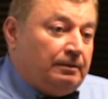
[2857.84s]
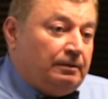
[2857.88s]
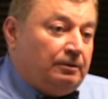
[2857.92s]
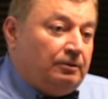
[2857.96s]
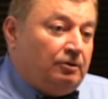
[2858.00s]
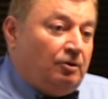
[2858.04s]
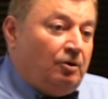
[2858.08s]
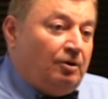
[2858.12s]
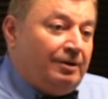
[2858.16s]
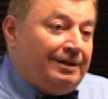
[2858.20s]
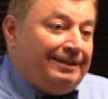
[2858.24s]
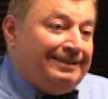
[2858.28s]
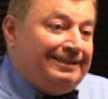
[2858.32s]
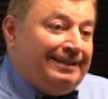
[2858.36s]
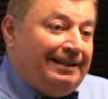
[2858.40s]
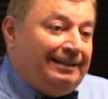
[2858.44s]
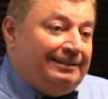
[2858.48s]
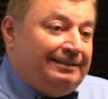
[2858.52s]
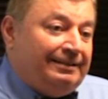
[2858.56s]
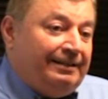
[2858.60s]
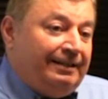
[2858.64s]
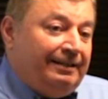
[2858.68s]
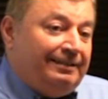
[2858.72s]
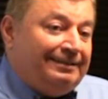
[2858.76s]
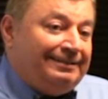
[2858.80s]
Laura
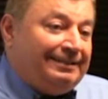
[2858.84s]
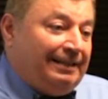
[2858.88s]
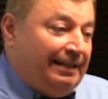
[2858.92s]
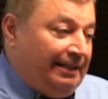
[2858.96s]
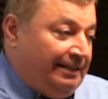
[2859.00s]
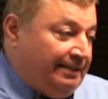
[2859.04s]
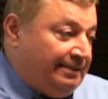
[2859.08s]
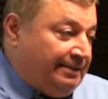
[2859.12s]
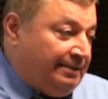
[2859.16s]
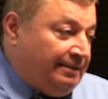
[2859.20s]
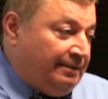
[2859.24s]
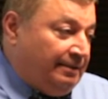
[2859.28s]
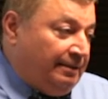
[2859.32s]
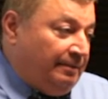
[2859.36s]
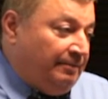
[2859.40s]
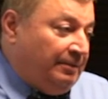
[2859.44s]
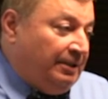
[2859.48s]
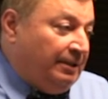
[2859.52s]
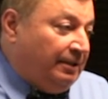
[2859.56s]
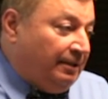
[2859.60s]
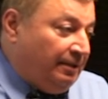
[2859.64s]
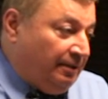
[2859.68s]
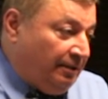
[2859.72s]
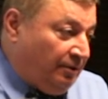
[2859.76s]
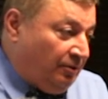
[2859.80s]
D'Andrea Tyson,
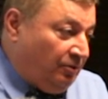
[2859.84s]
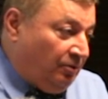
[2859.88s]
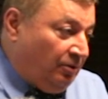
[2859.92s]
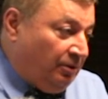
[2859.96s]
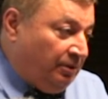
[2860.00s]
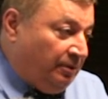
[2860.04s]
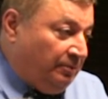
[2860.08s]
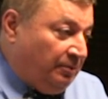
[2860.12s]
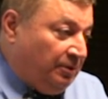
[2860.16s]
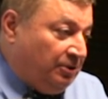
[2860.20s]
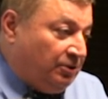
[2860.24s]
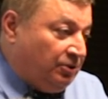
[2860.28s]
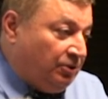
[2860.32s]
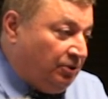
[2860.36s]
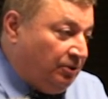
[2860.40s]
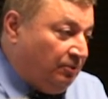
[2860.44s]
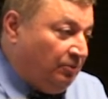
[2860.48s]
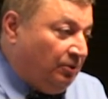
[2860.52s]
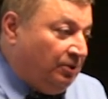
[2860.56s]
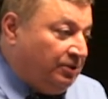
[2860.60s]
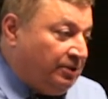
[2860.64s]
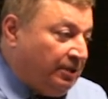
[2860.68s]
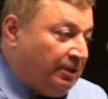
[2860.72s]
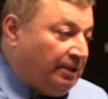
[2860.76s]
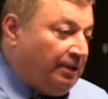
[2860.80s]
American economist, she
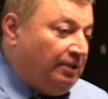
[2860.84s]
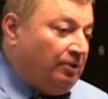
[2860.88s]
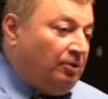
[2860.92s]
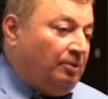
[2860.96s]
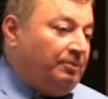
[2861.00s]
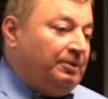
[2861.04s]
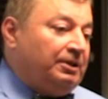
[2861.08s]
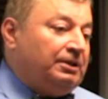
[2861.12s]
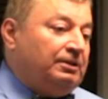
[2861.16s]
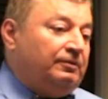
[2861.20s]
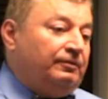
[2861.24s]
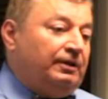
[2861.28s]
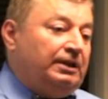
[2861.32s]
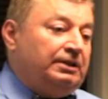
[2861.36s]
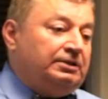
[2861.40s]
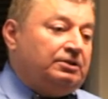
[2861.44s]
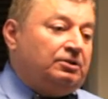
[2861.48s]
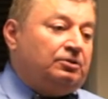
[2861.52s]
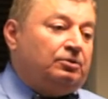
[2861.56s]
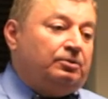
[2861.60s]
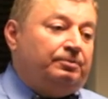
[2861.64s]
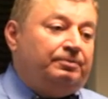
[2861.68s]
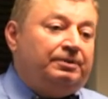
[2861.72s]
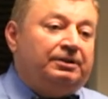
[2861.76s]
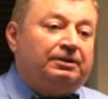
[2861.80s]
was economic
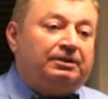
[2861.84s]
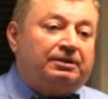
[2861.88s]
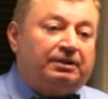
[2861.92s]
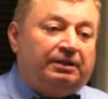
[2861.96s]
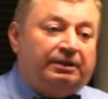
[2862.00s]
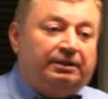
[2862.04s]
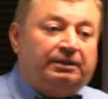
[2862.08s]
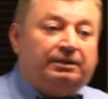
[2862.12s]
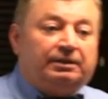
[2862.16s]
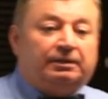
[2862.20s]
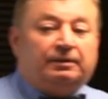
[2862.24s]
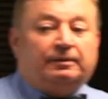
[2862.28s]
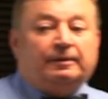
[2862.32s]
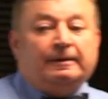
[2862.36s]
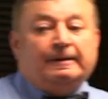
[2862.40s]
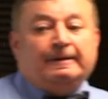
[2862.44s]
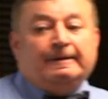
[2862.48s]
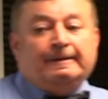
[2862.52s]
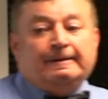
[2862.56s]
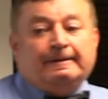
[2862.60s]
advisor to Bill Clinton,